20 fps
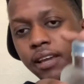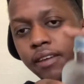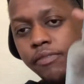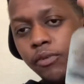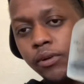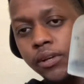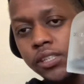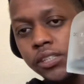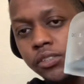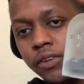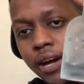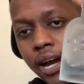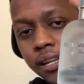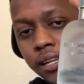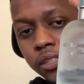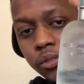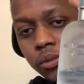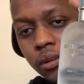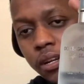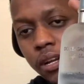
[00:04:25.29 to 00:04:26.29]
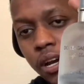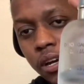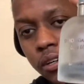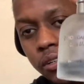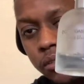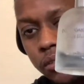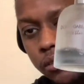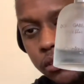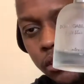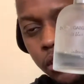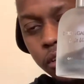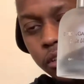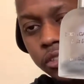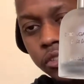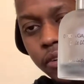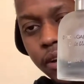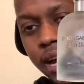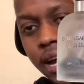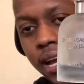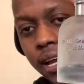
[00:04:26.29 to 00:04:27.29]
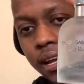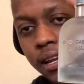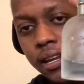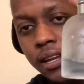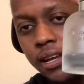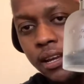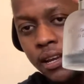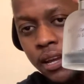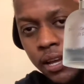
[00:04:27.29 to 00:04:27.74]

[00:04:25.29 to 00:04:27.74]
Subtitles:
if you want to try this one out, go try it.